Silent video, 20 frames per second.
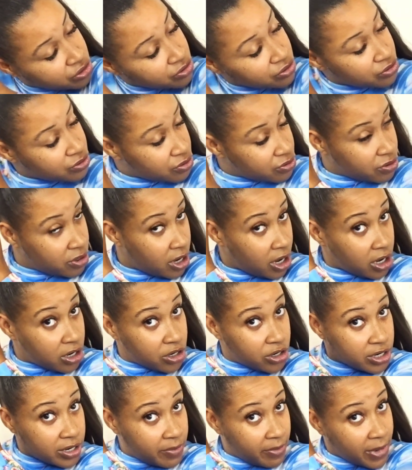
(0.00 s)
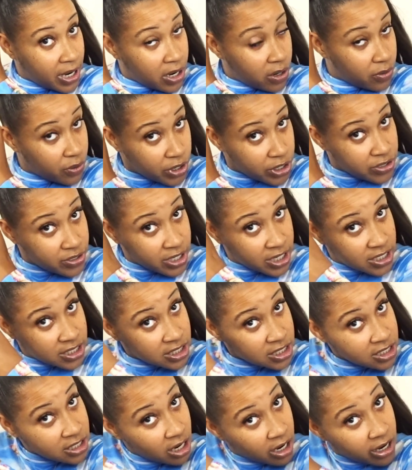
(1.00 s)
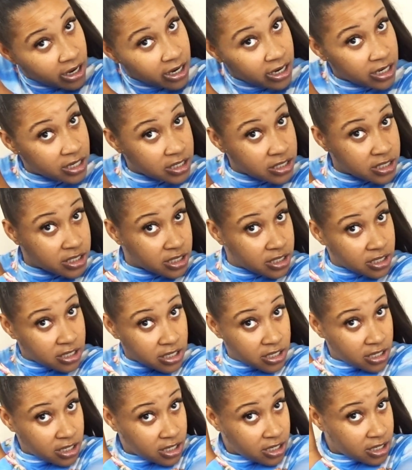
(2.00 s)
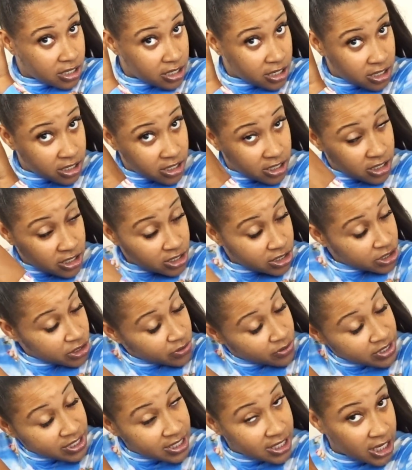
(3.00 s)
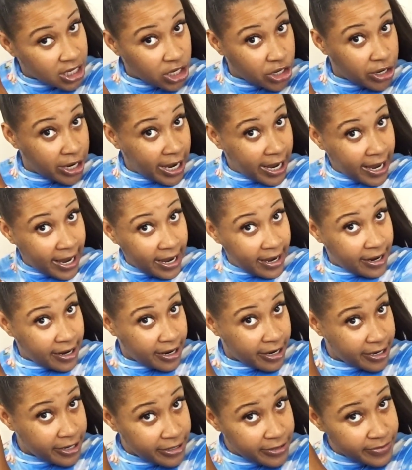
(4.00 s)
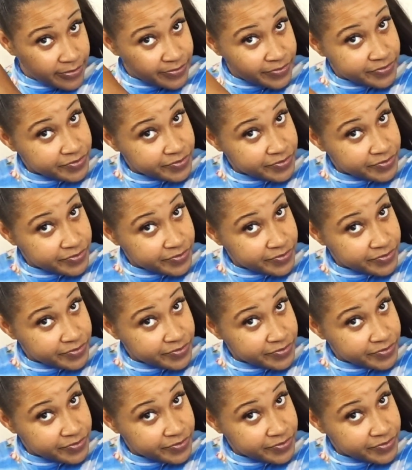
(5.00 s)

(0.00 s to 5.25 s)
to a good amount where you can start twisting your hair,